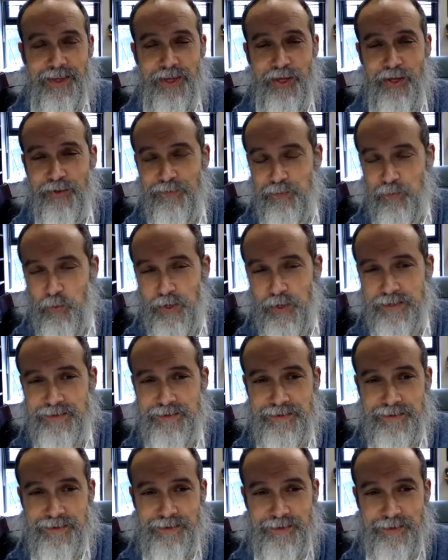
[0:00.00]
of
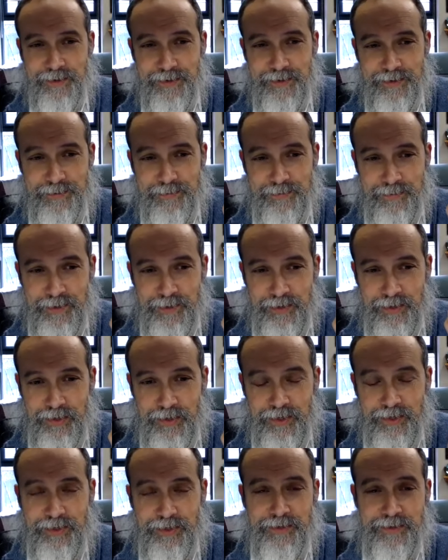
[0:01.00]
what um,
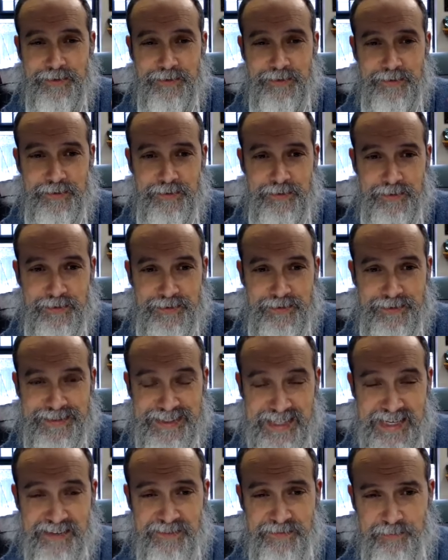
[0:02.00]
are
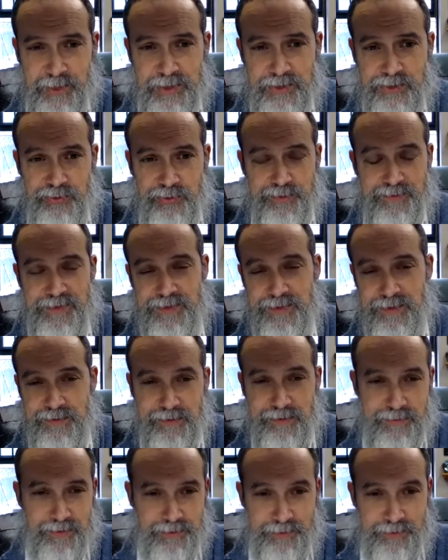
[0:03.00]
safe mushrooms
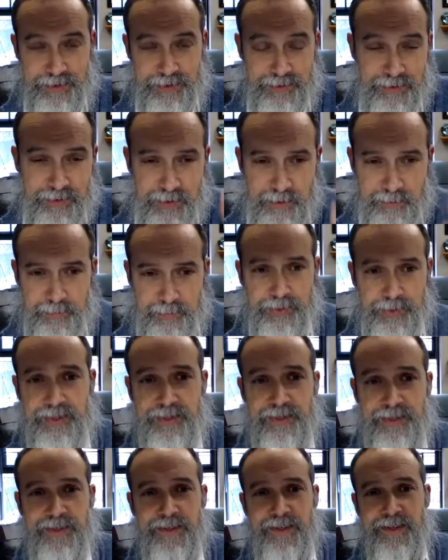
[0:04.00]
written in a
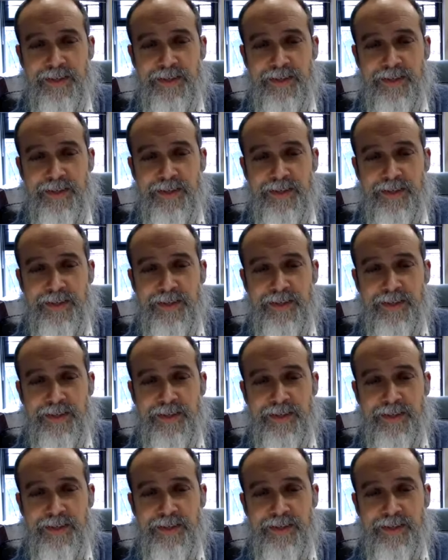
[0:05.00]
book